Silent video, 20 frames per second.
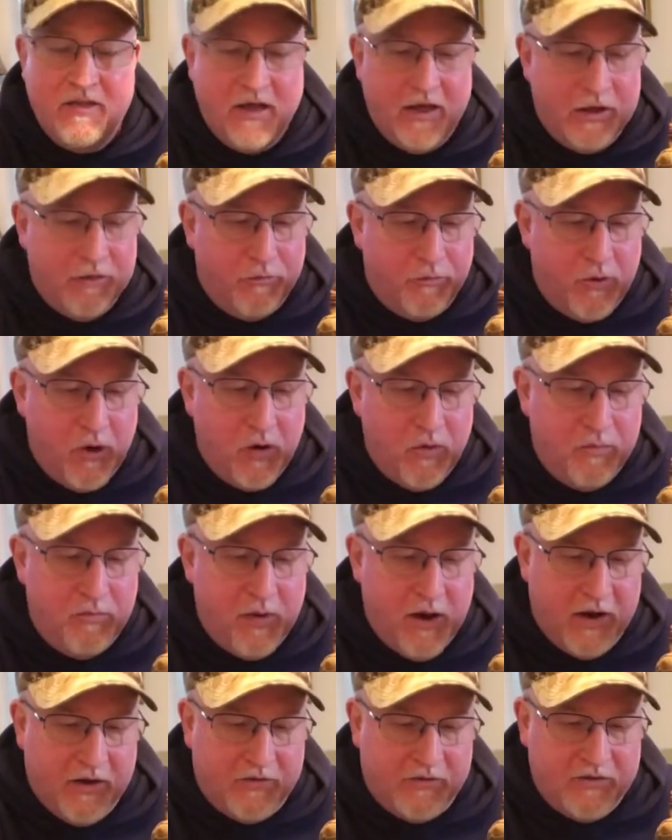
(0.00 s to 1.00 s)
a
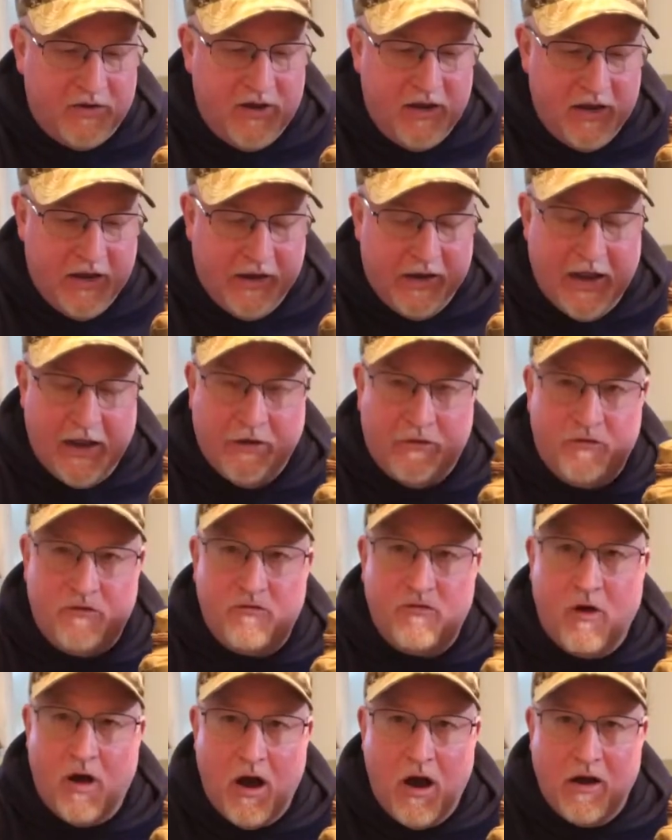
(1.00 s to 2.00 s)
robust kit, a
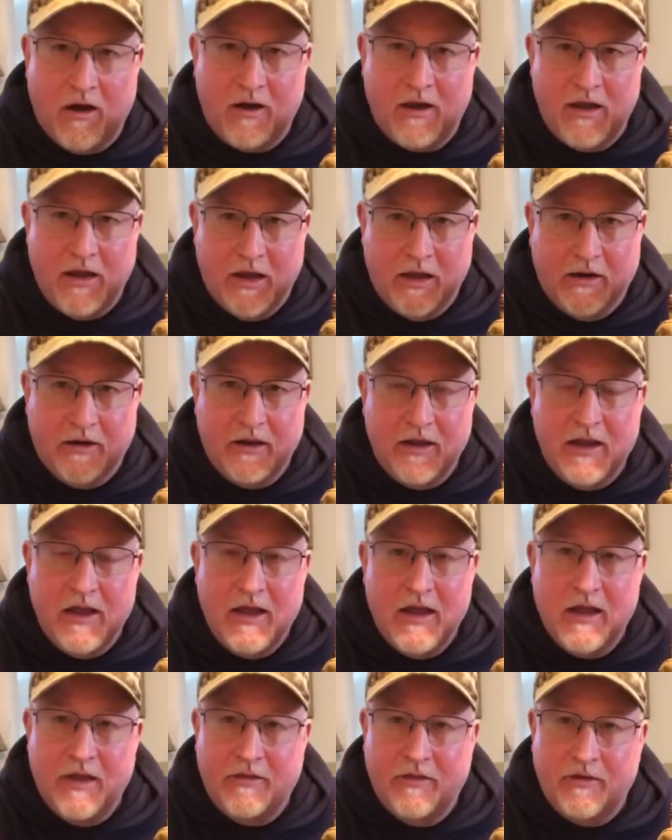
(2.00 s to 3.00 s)
strong kit.
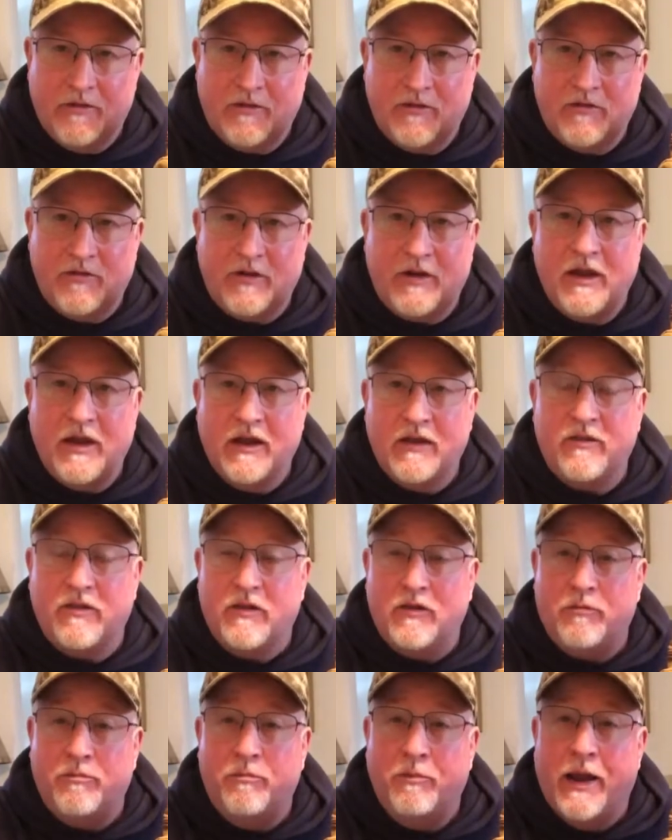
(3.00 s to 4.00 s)
And this is a kit
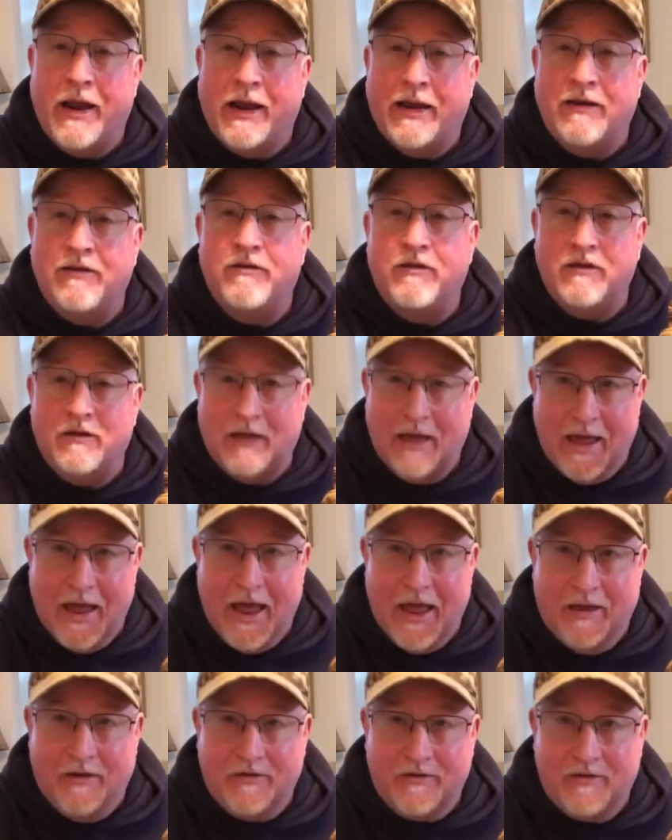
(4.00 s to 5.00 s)
that's made to
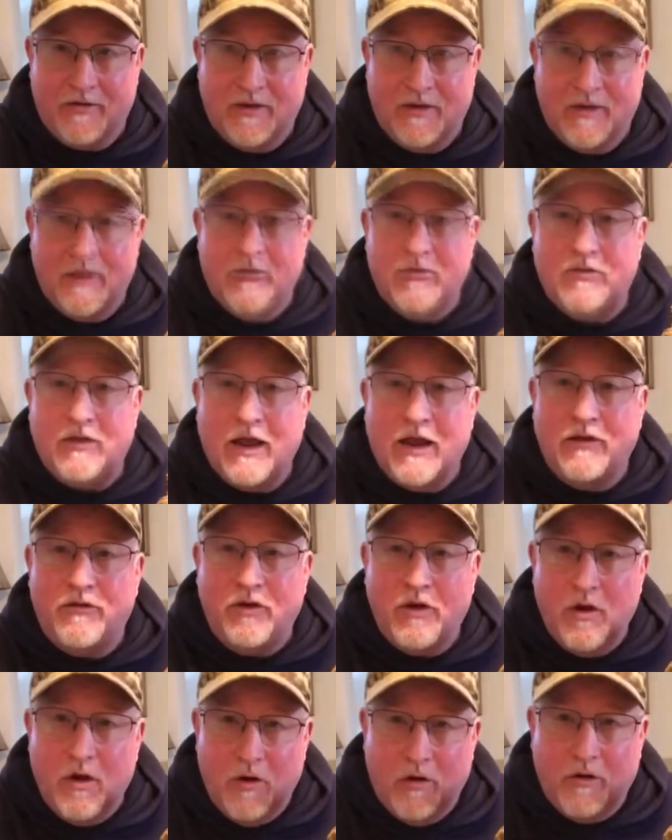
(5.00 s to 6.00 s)
last. Stay
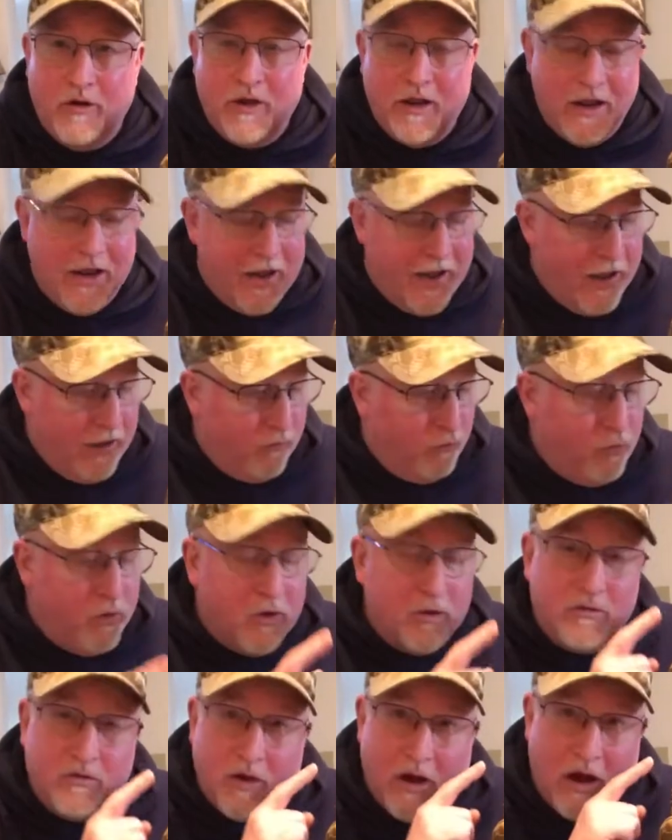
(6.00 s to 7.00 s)
tuned and
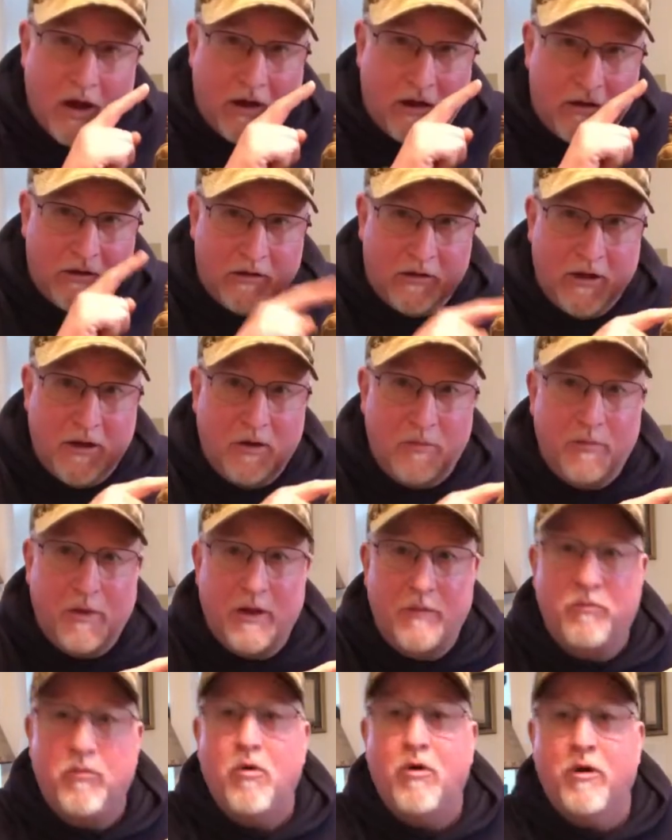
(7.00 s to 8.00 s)
we'll talk a little
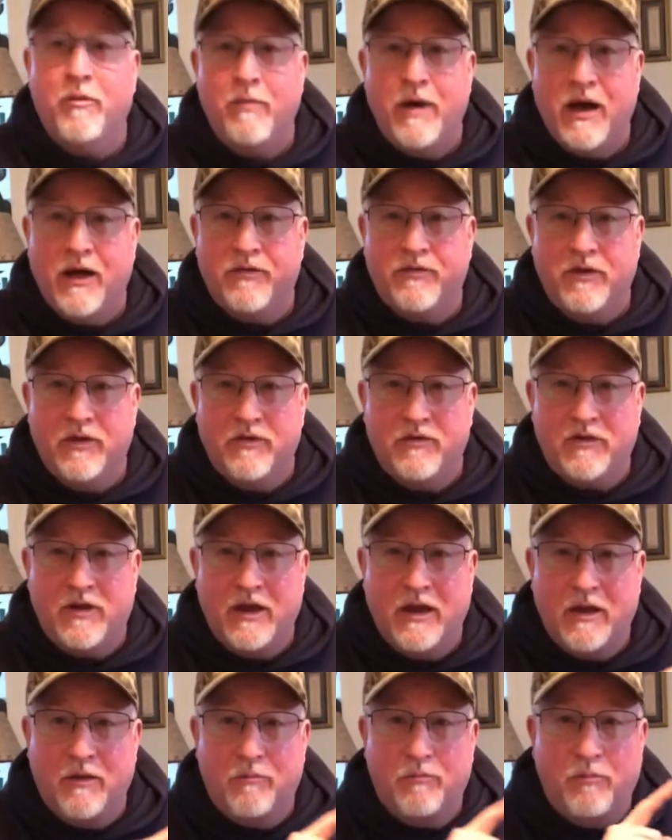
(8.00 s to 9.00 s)
bit more about this
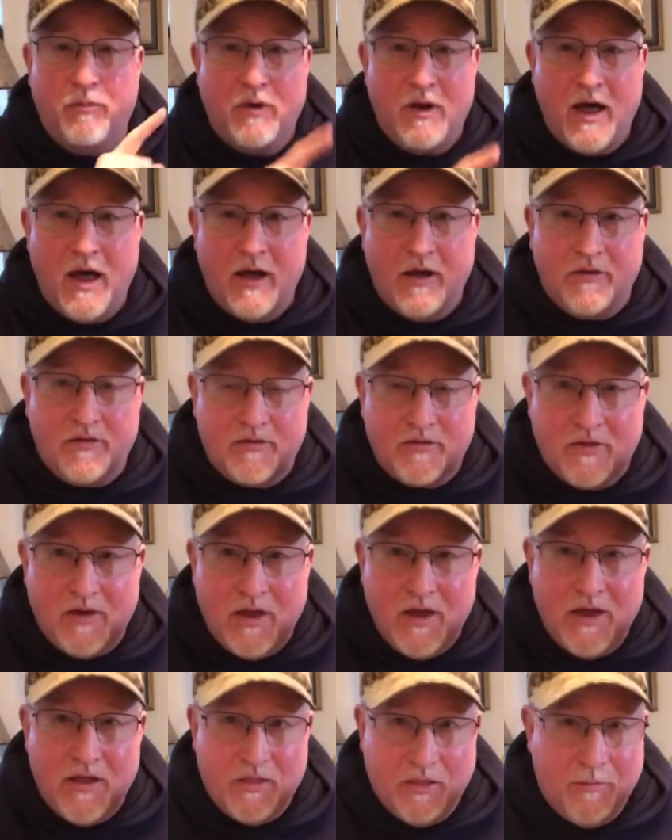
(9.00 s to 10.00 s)
kit, plus
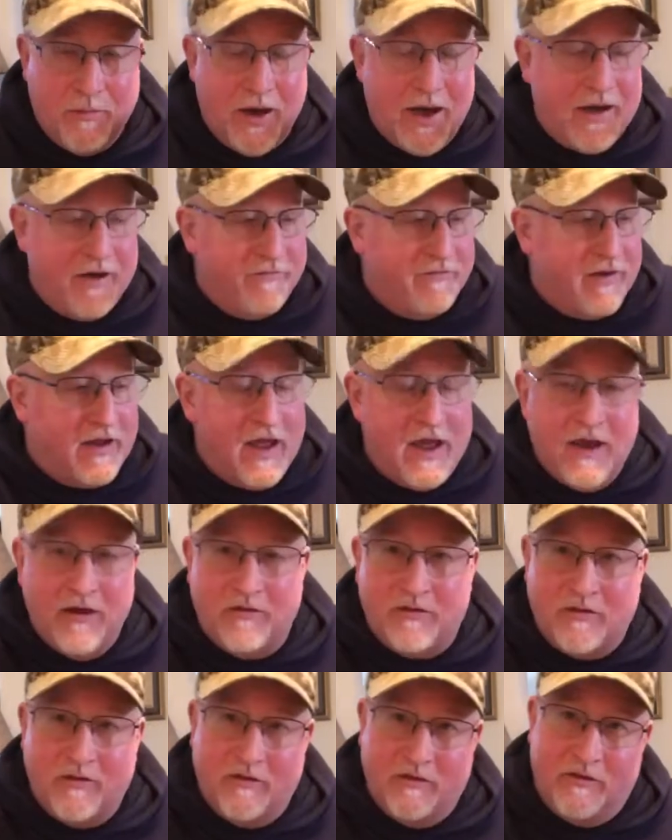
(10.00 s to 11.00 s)
the
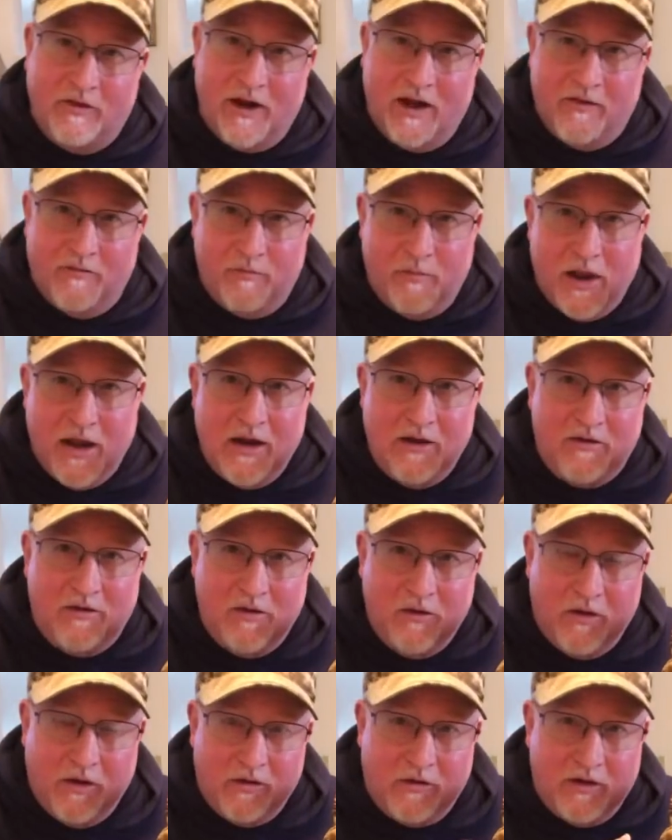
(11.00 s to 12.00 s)
modifications that I've made
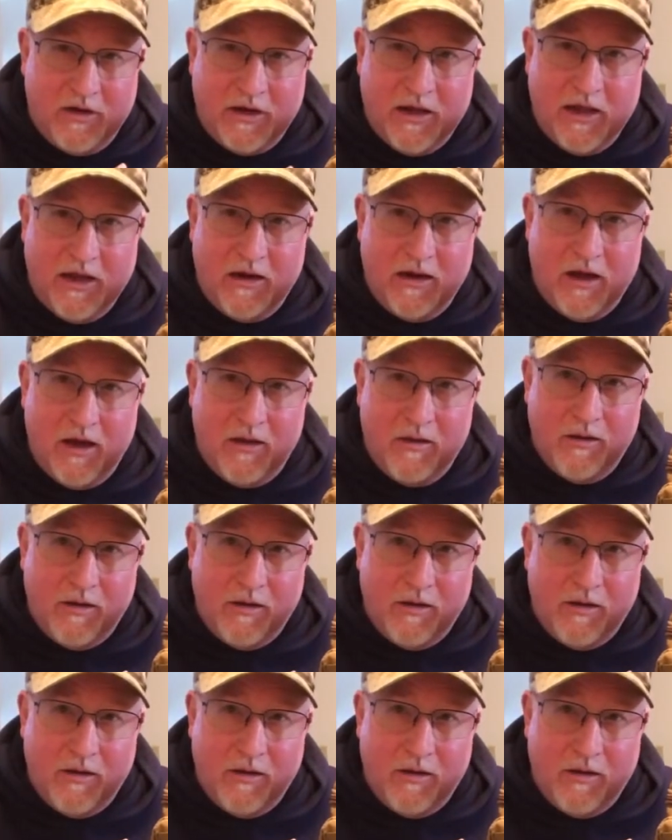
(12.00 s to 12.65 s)
to it to get